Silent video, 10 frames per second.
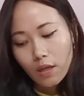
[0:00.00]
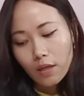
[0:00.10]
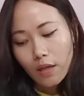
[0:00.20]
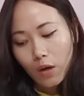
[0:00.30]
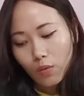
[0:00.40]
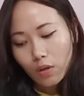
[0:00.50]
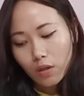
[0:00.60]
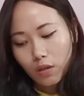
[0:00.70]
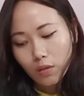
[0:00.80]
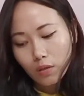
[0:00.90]
Now
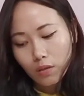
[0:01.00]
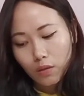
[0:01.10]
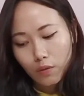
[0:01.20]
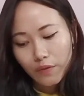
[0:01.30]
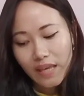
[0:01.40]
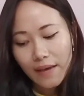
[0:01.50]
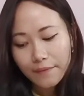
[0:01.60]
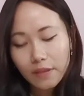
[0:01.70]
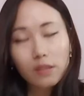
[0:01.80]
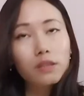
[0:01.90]
we have
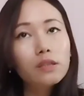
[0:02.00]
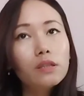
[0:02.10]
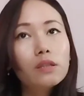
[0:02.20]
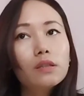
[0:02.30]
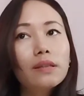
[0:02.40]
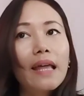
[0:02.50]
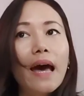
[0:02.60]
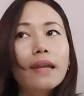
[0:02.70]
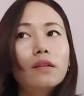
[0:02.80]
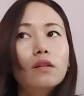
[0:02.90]
learned
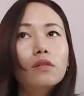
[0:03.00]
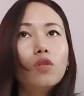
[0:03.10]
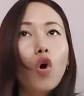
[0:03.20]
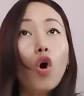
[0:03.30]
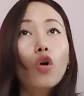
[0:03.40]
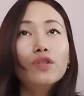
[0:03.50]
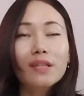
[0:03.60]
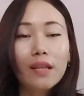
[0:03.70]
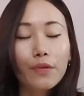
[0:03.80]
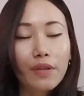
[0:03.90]
that
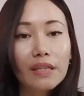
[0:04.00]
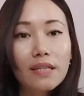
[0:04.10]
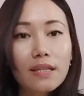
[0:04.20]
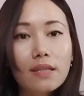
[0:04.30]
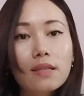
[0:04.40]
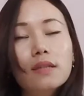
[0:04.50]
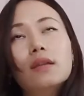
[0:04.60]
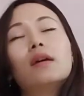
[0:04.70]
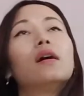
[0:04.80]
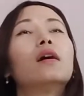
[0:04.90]
auxiliaries
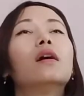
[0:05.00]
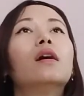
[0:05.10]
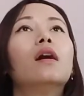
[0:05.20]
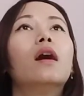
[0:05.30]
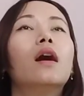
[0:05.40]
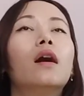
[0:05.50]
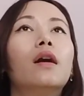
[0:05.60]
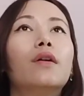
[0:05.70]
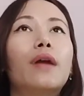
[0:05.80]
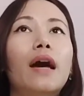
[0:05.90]

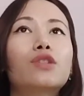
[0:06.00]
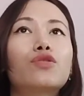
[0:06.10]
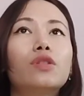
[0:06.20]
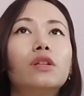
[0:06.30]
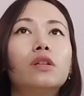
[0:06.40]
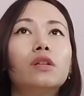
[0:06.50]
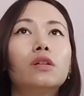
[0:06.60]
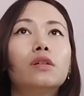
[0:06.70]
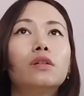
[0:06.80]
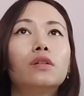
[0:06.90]
are actually
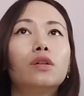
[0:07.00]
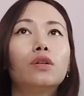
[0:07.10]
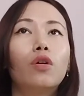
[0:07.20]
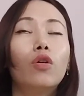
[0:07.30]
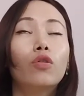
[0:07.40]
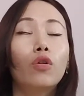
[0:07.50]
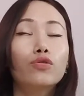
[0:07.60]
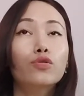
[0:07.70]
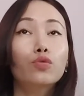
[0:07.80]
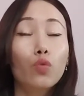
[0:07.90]
or
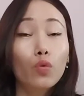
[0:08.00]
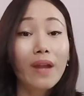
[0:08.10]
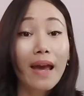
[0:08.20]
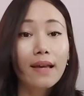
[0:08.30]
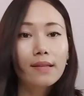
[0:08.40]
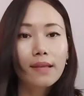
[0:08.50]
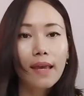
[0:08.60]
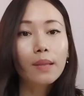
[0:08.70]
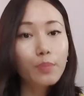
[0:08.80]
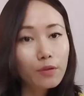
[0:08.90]
also known as
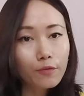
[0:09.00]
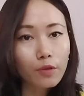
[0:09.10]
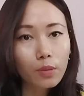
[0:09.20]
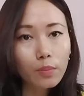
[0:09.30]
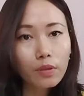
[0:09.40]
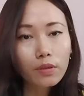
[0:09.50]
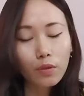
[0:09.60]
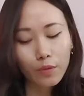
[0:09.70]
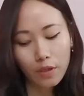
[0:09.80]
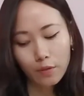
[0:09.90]
helping verb.
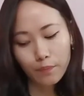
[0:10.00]
Okay.